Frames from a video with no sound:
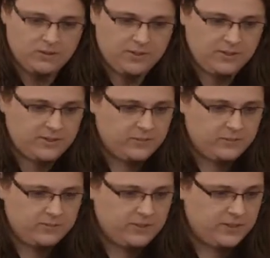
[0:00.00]
And I,
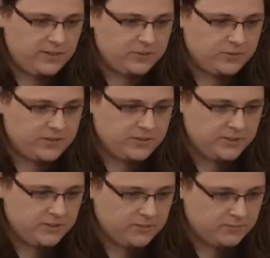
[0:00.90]
I
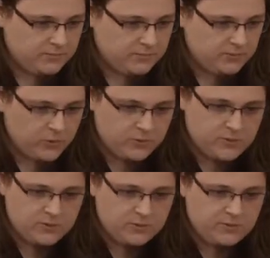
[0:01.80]
actually wrote
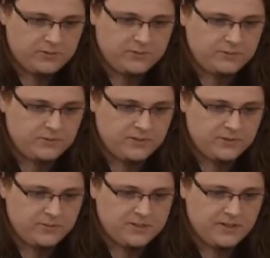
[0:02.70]
some other funnier
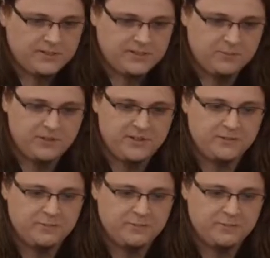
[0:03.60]
ones like Stepmania,